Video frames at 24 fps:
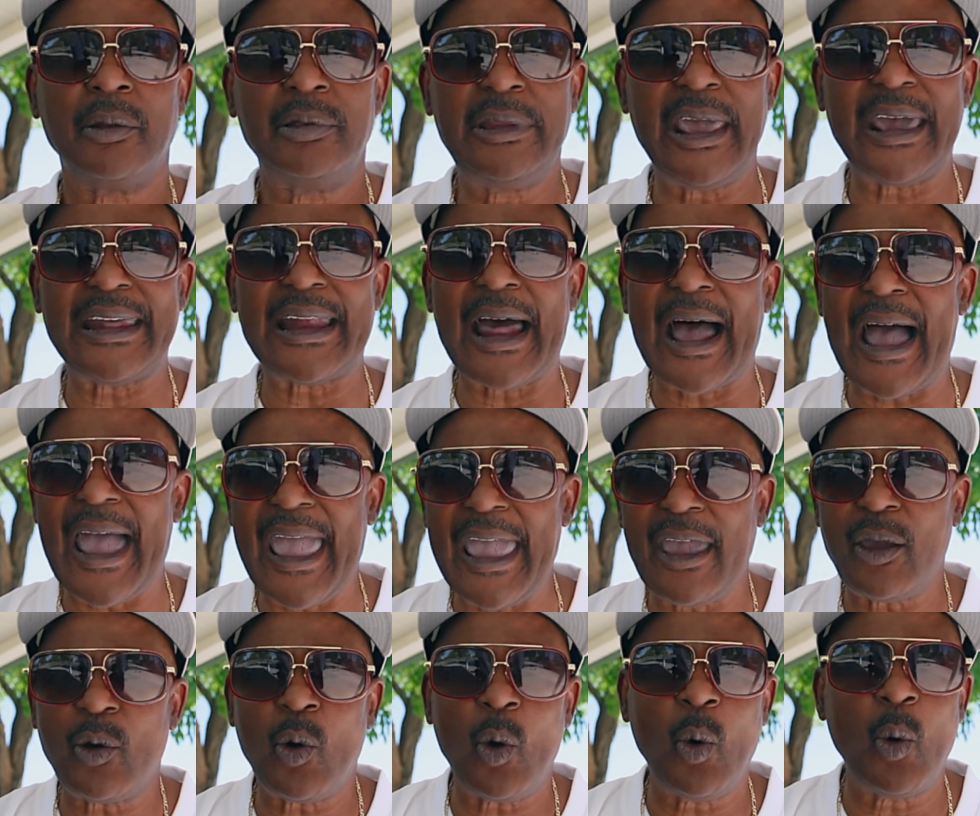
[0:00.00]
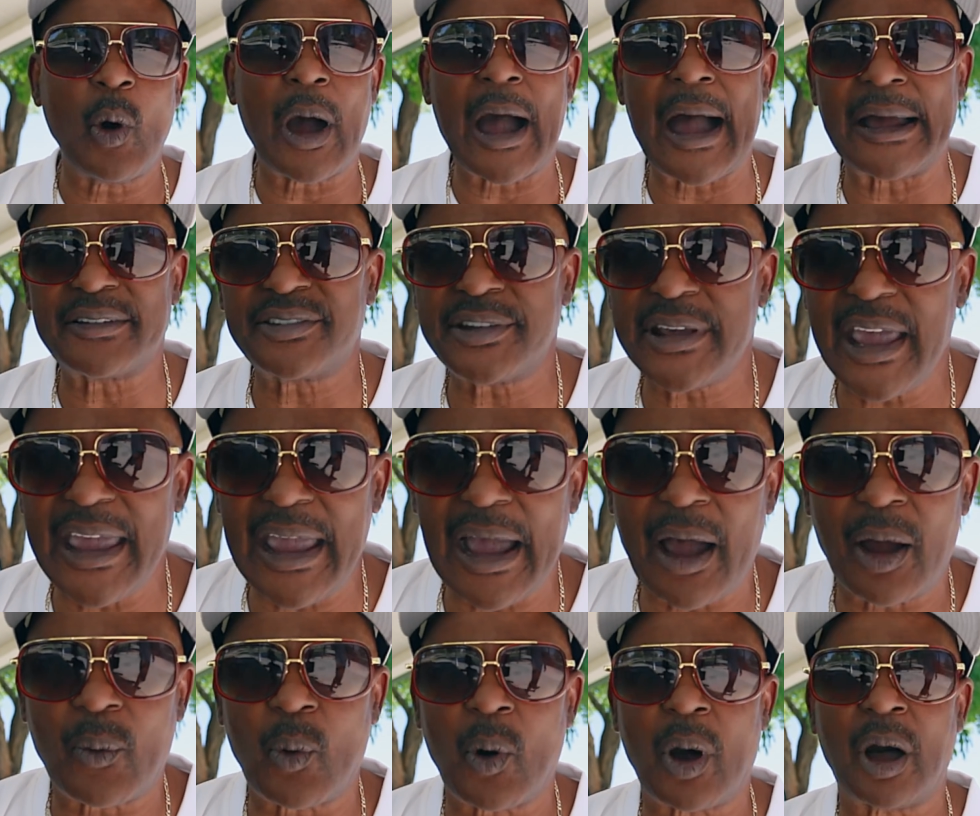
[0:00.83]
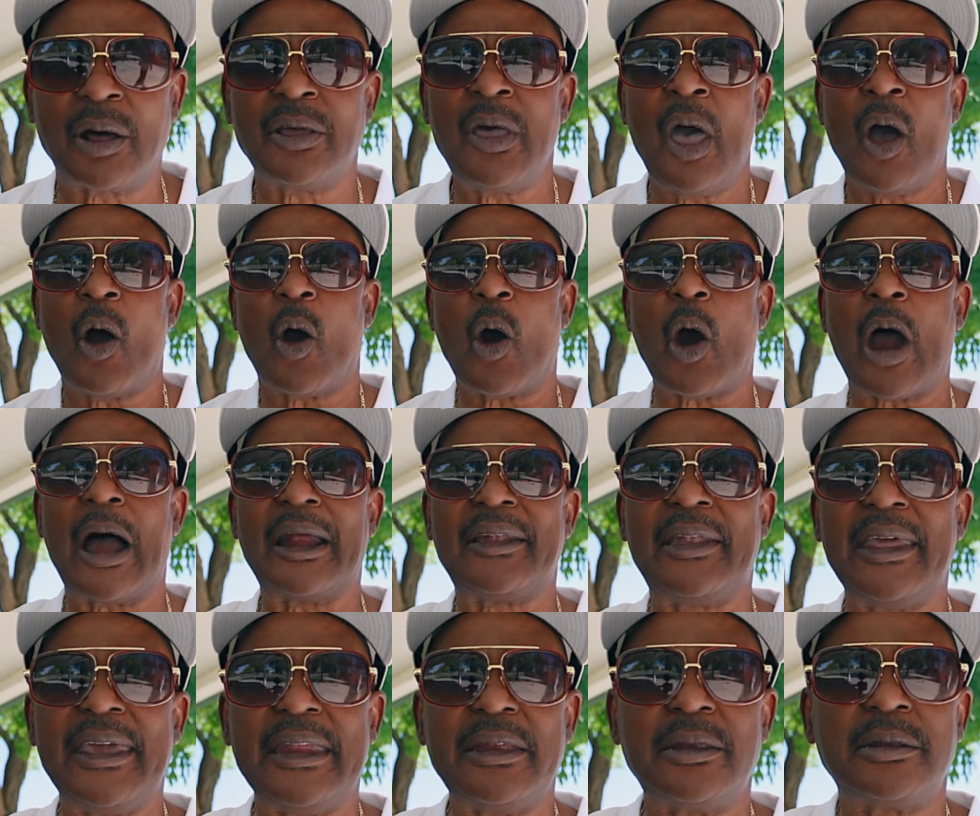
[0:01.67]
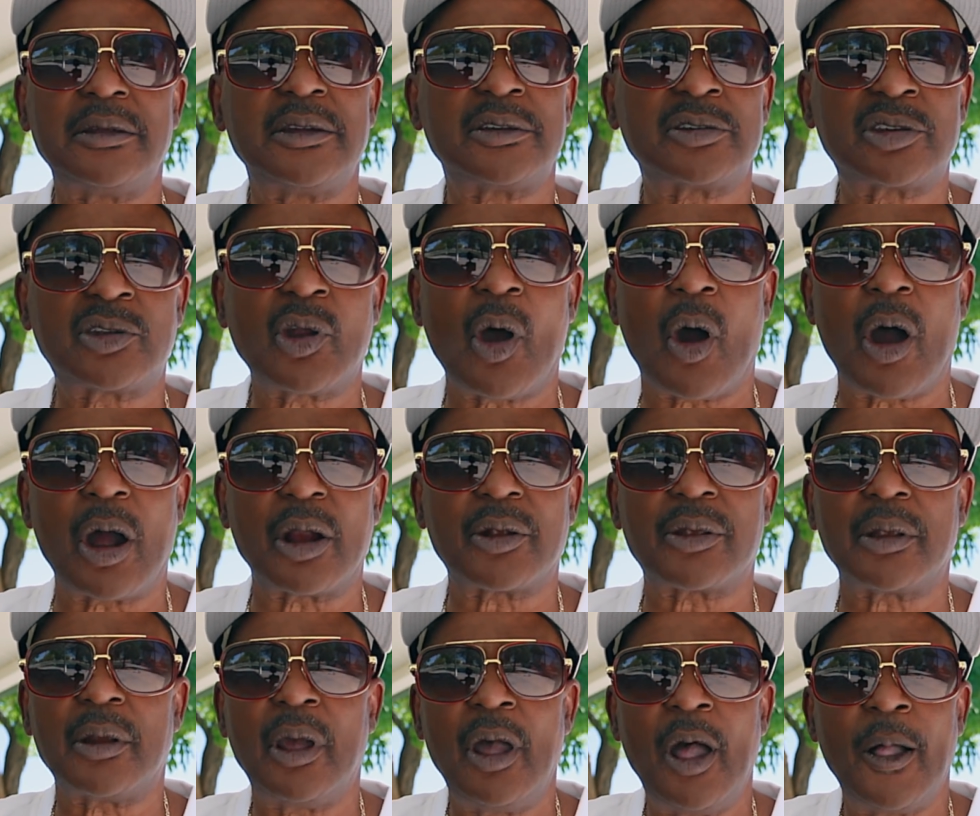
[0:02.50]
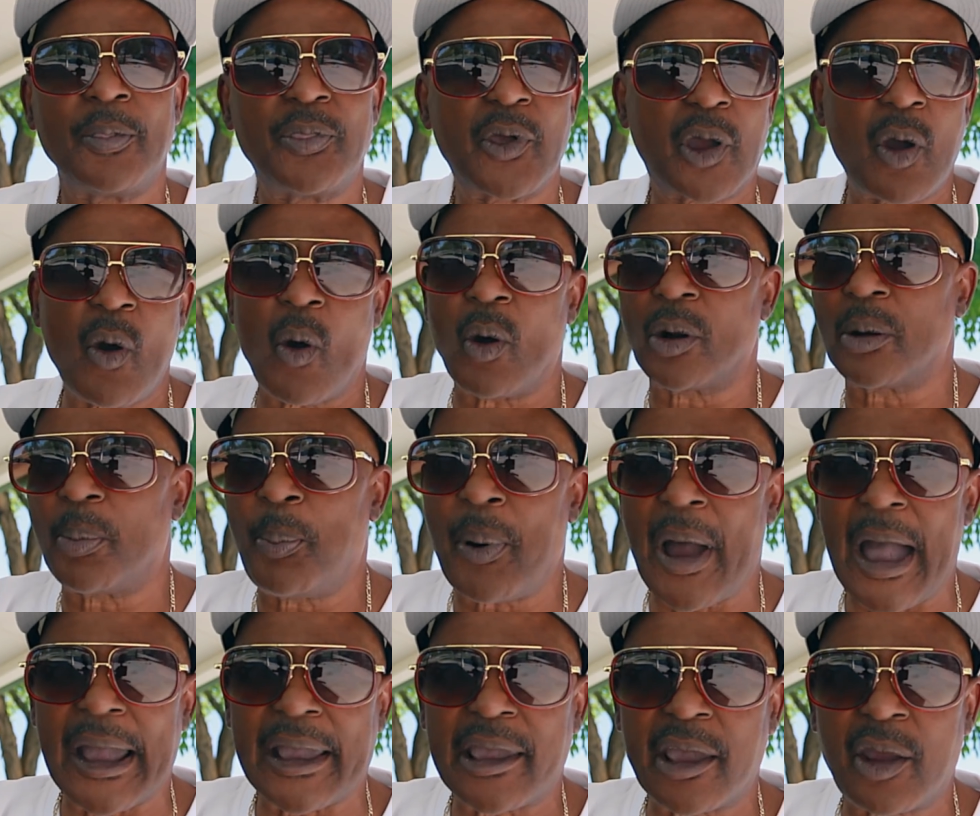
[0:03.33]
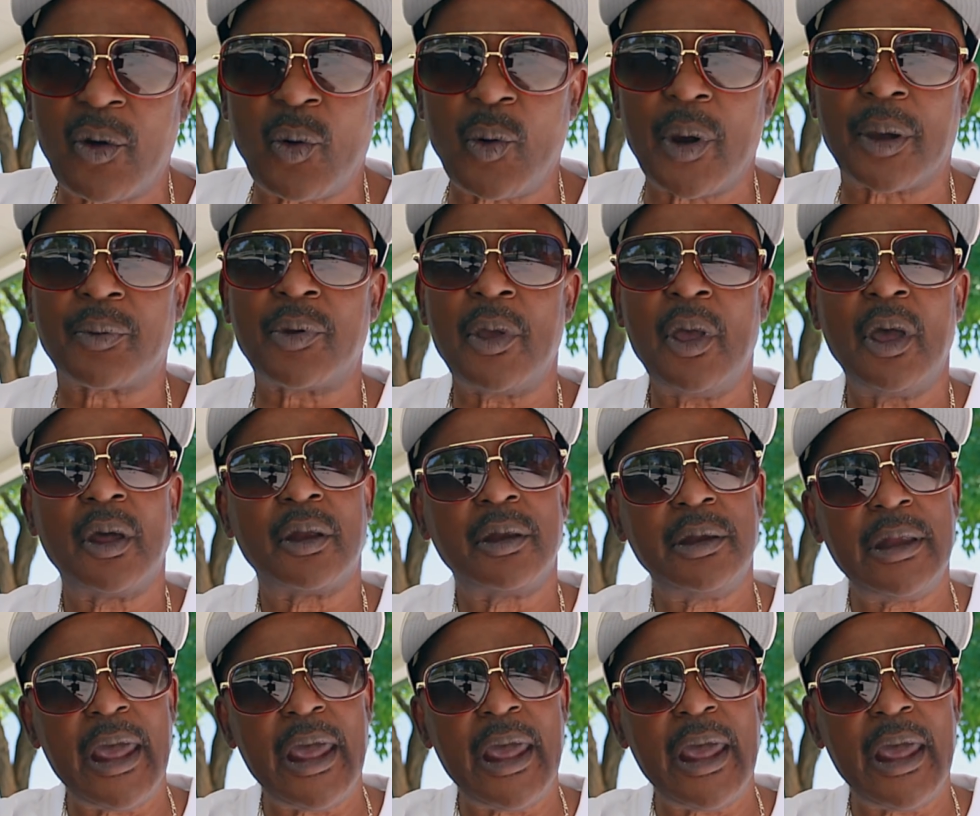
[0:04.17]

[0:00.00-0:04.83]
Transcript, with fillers: That I ain't who I say I was, or I didn't start the corner poccet crip.